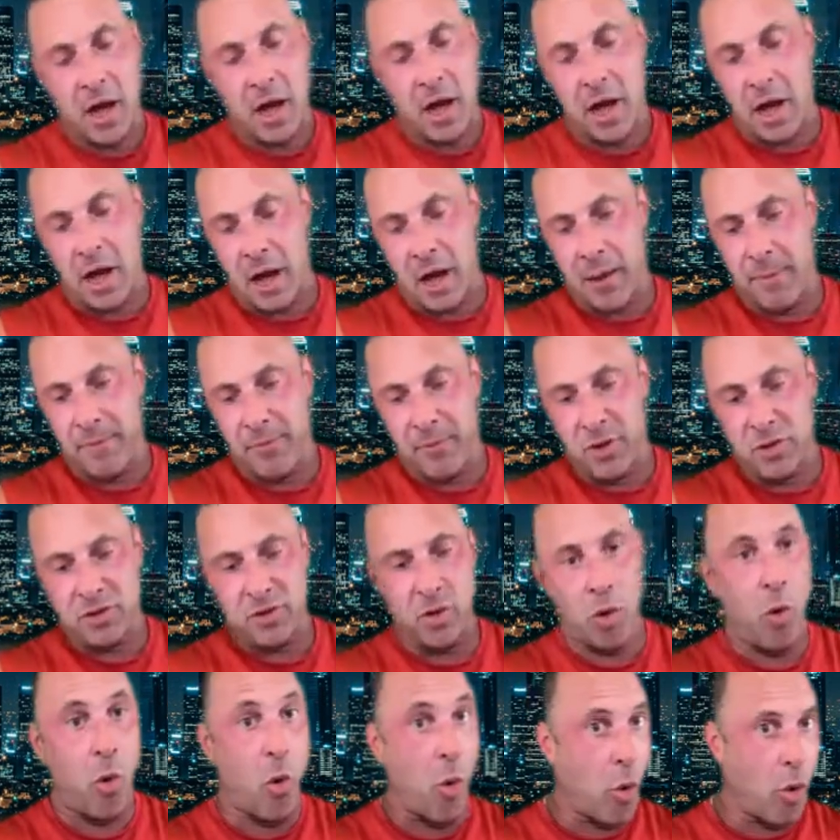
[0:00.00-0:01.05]
Um,
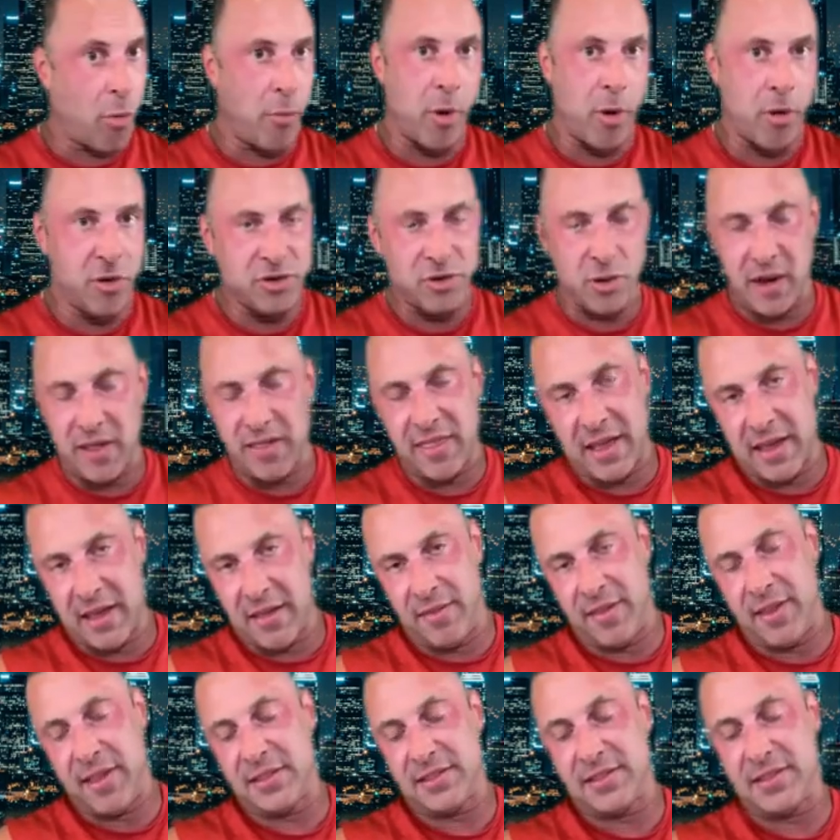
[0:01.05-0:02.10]
there's no hormones or anything
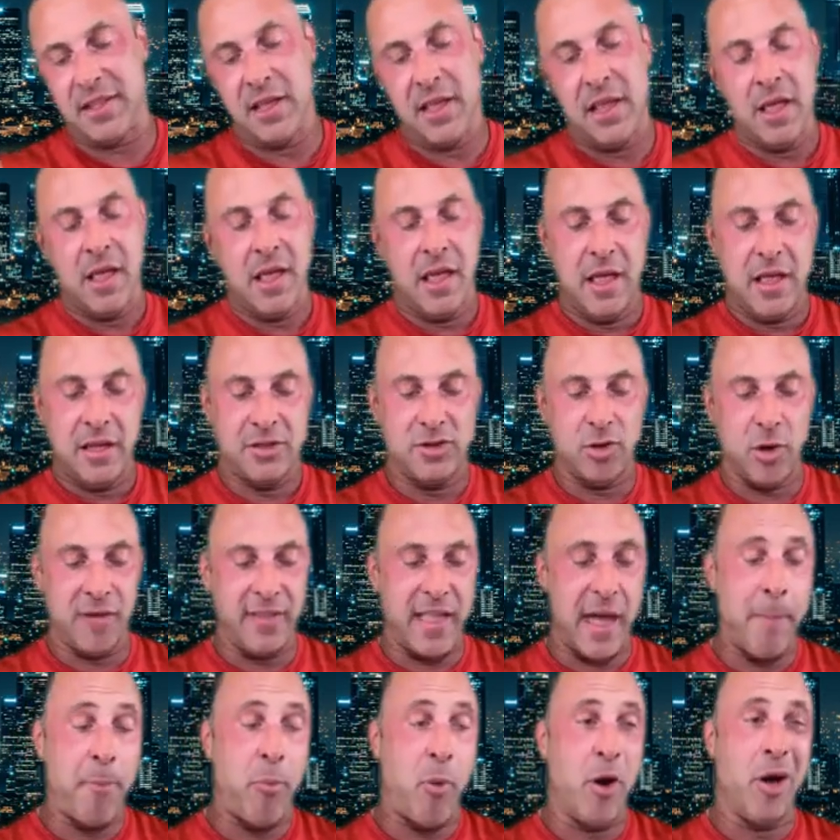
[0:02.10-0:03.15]
in this. So
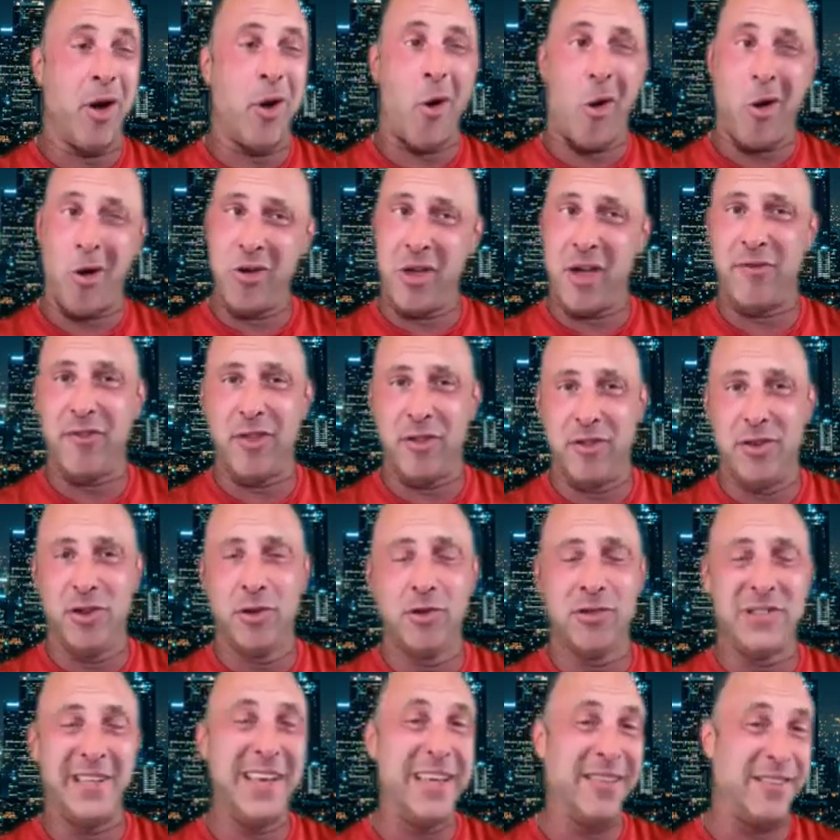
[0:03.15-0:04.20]
at that point, all you have to
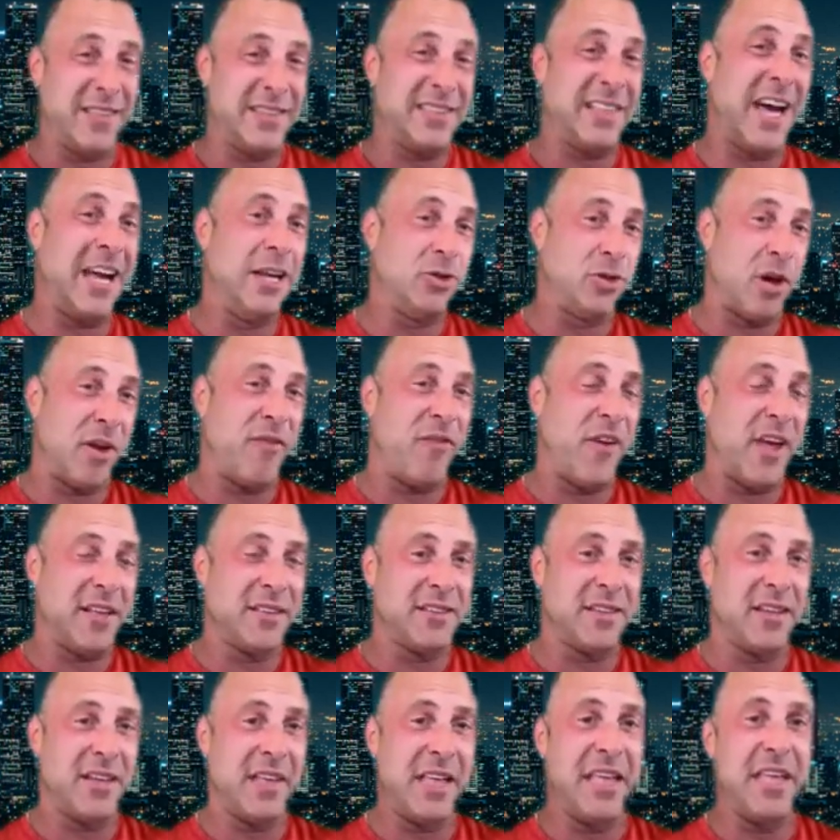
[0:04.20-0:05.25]
do to get the Titan
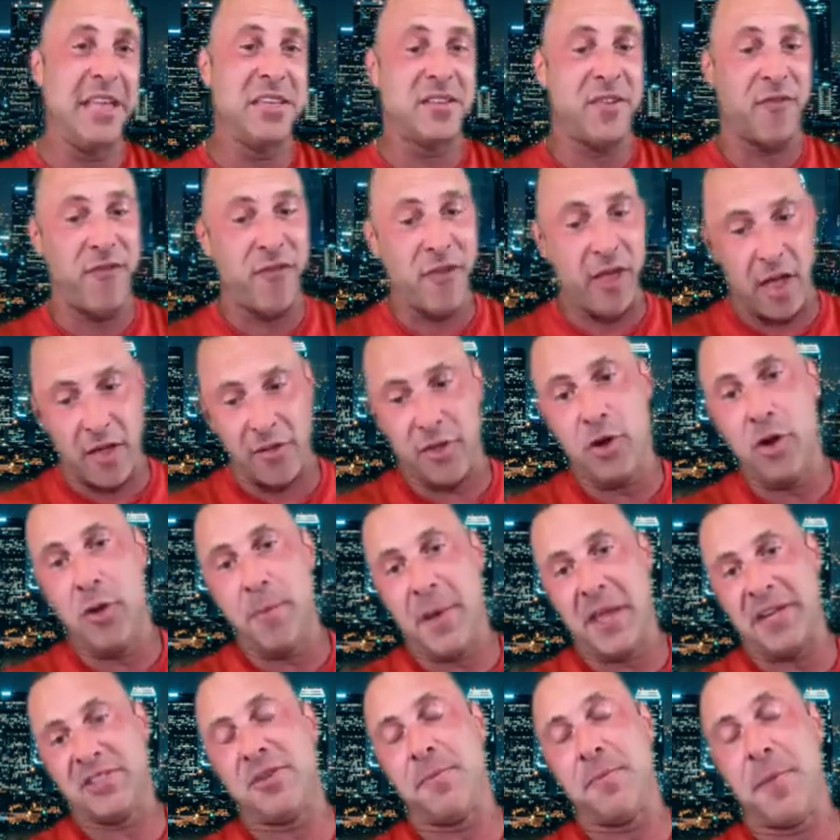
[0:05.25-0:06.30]
Trifecta is fill out the new
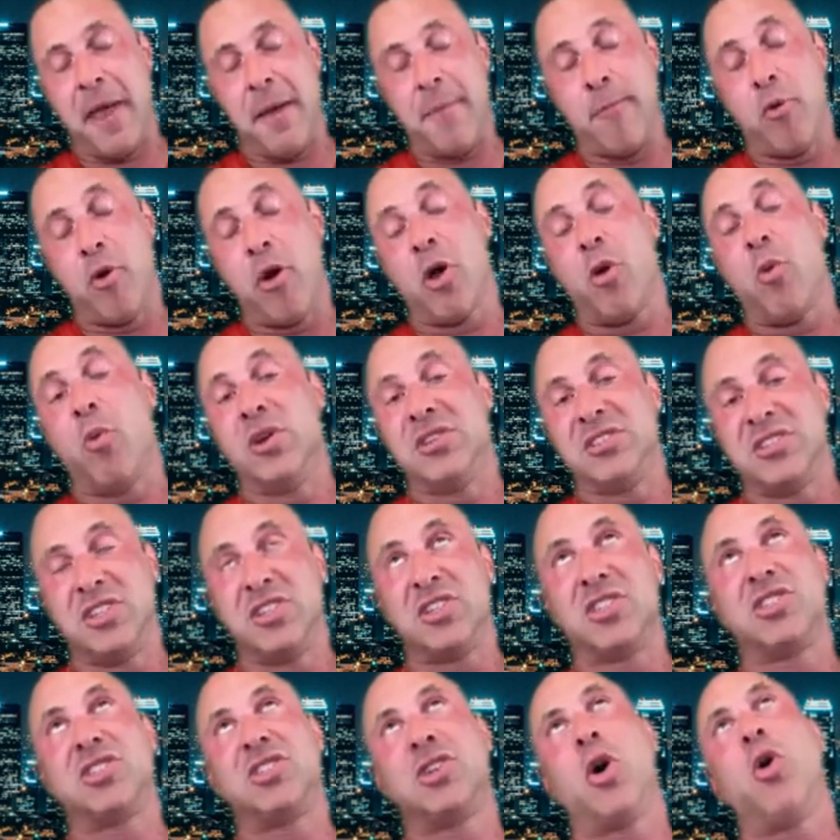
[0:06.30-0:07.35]
patient paperwork, which is